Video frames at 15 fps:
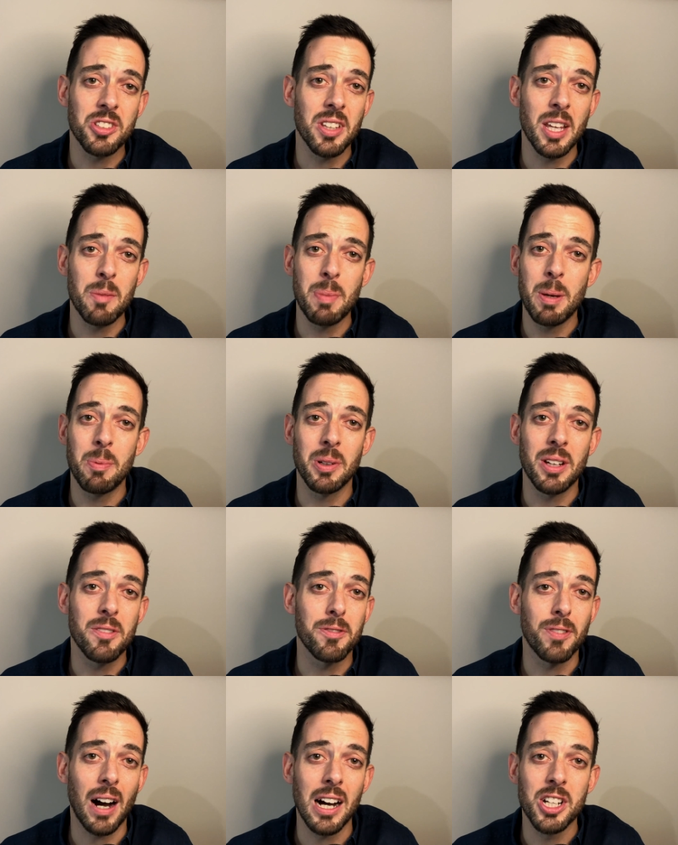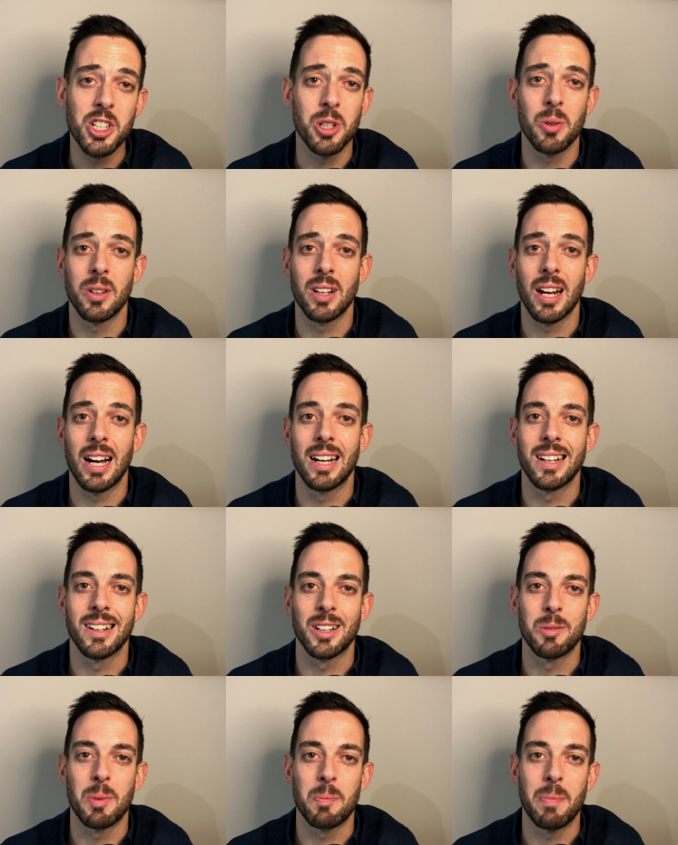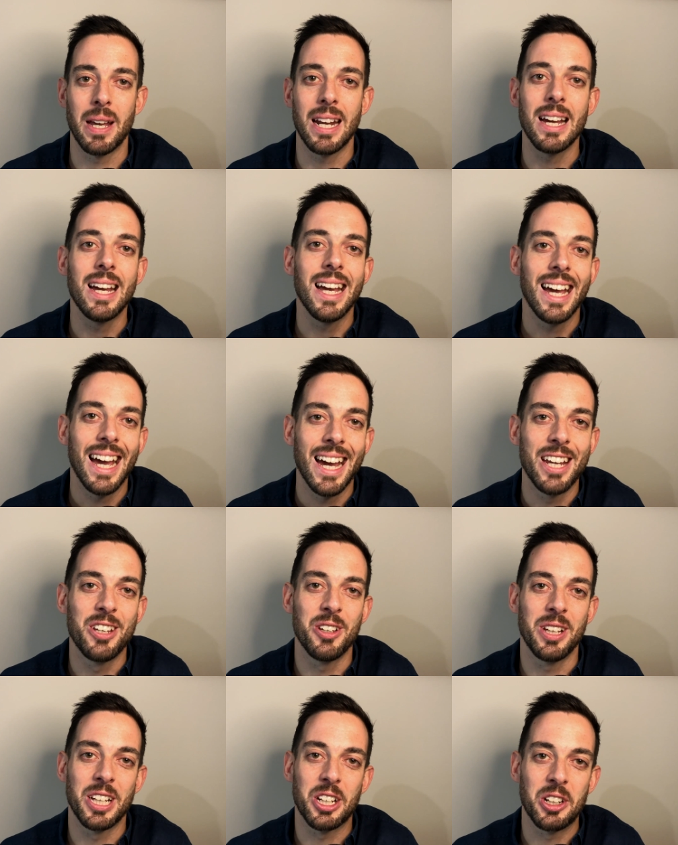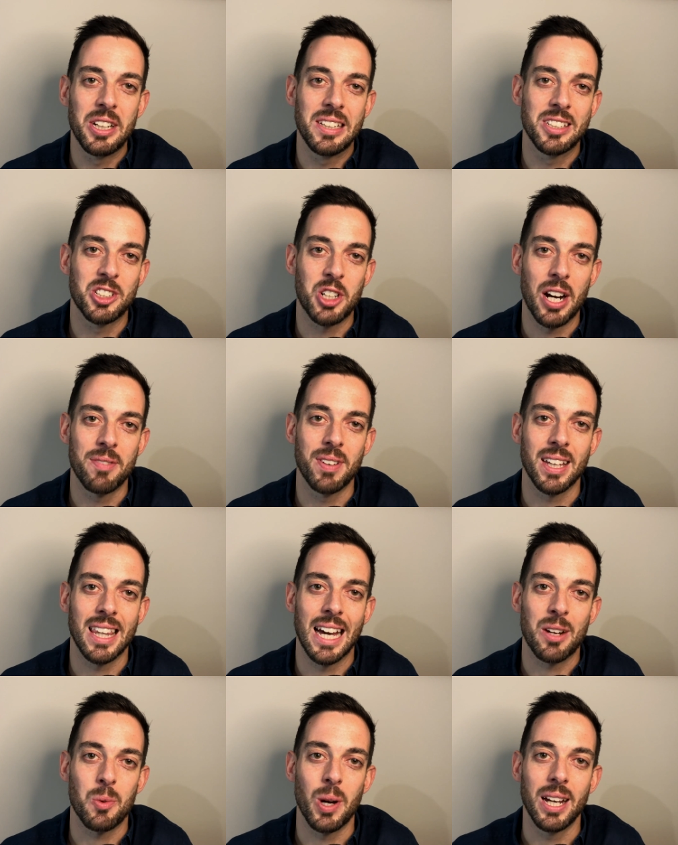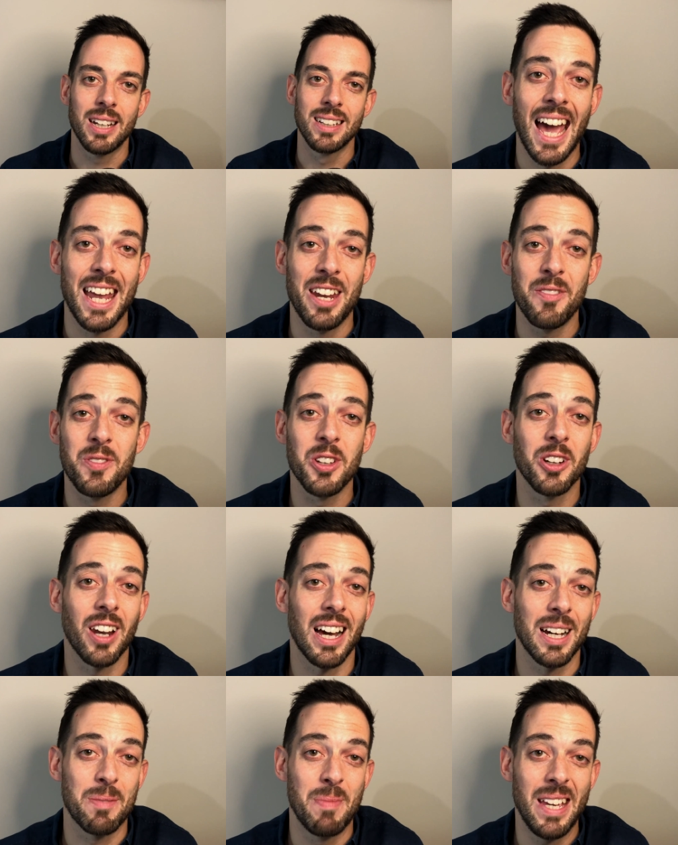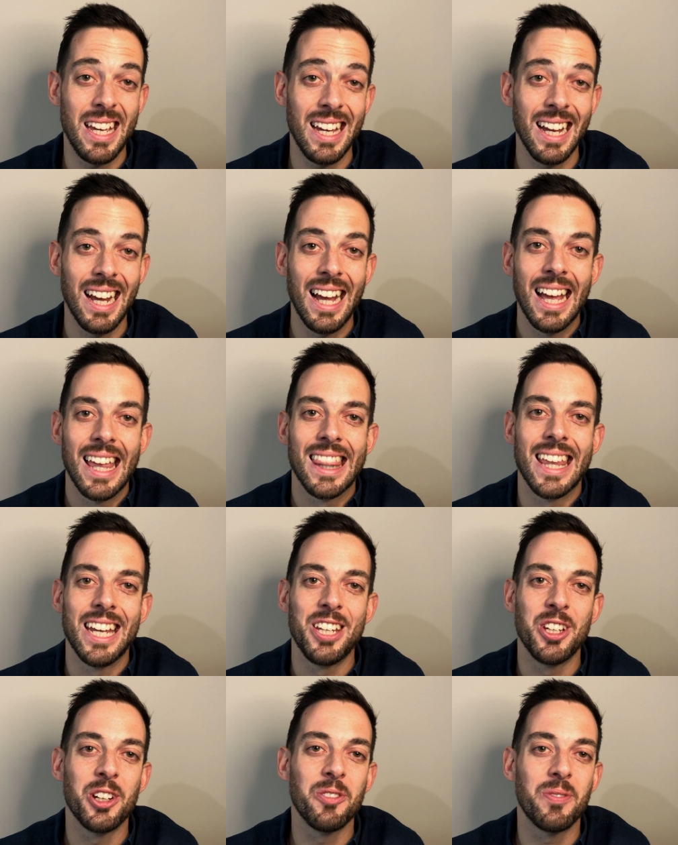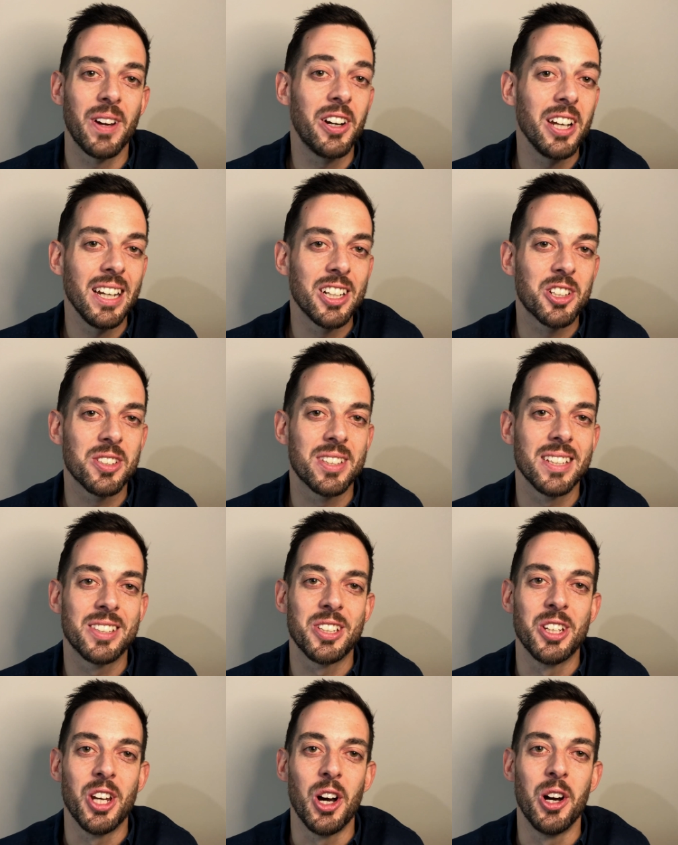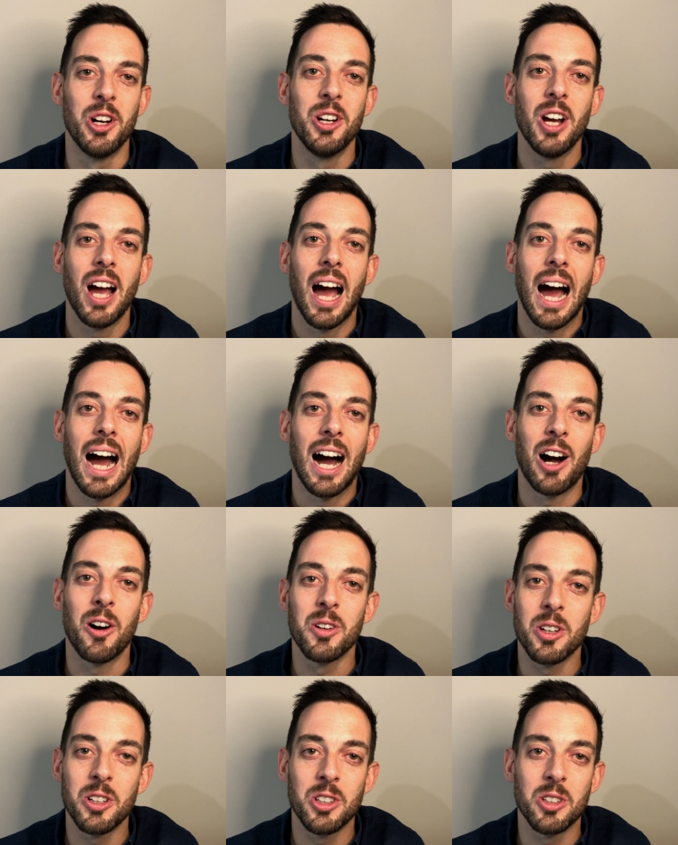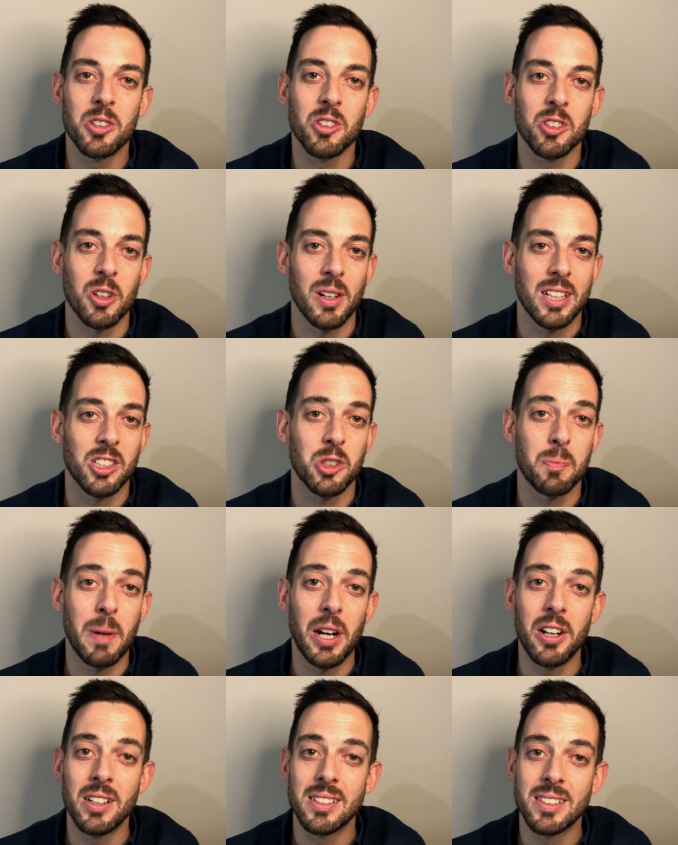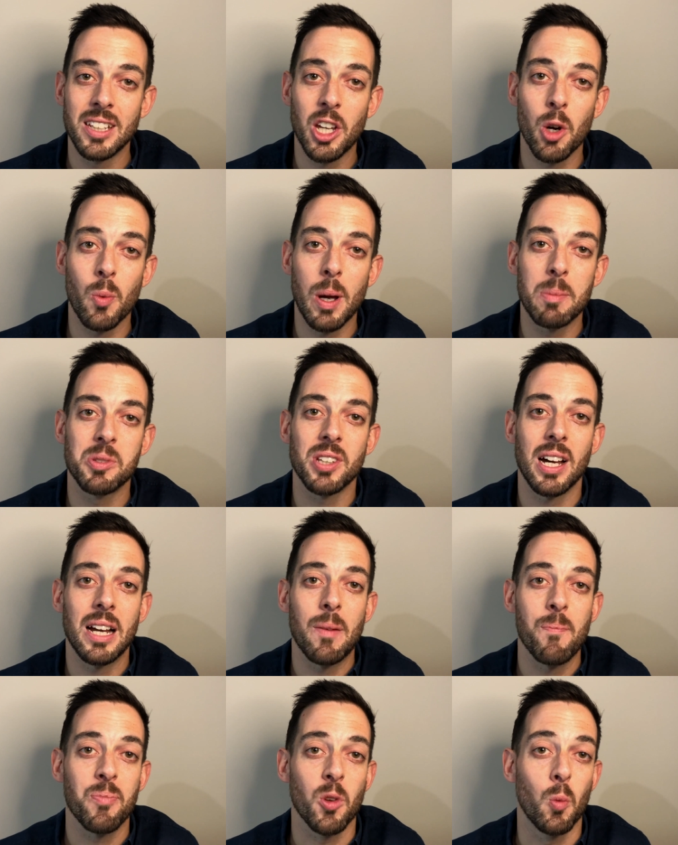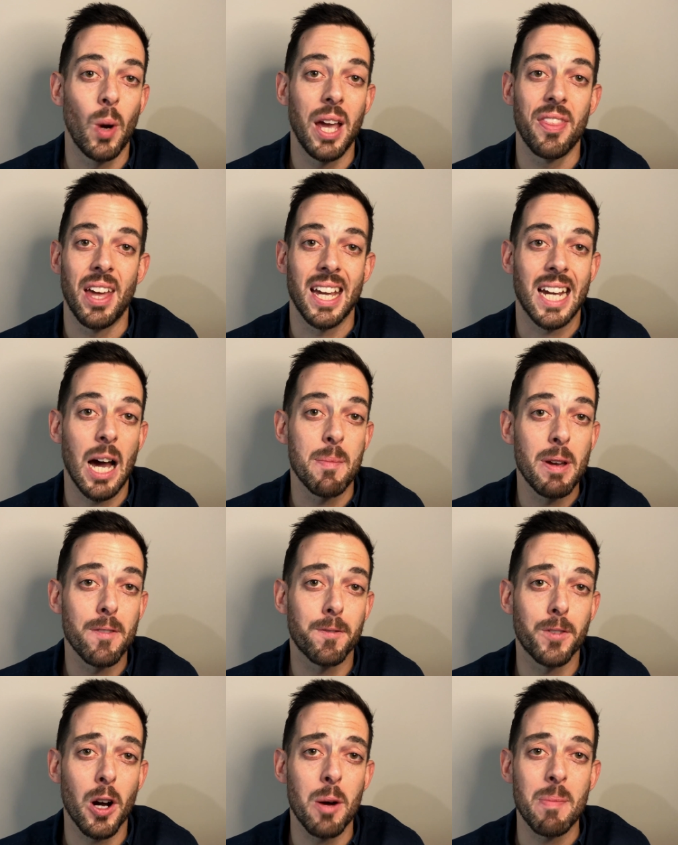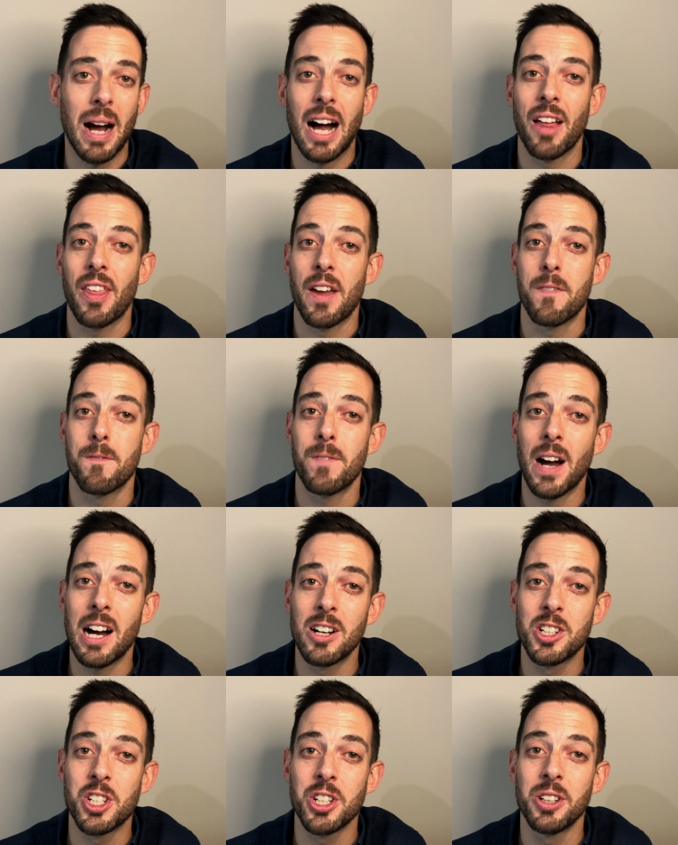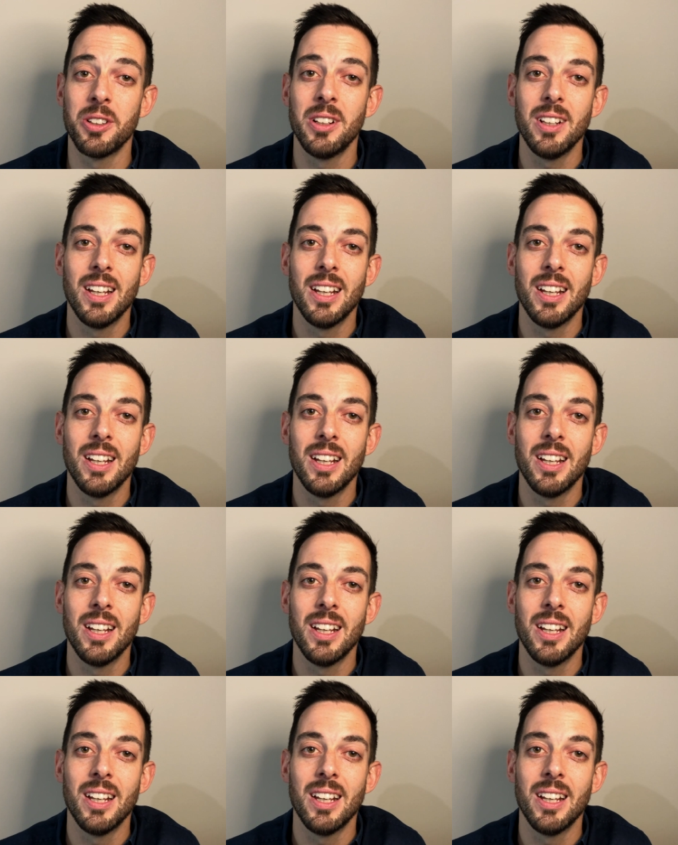so that people can find you online a little bit better and you increase your traffic that way. And if you're like me, then you're very interested to know how your users are experiencing your website, where they're coming from, how they found you,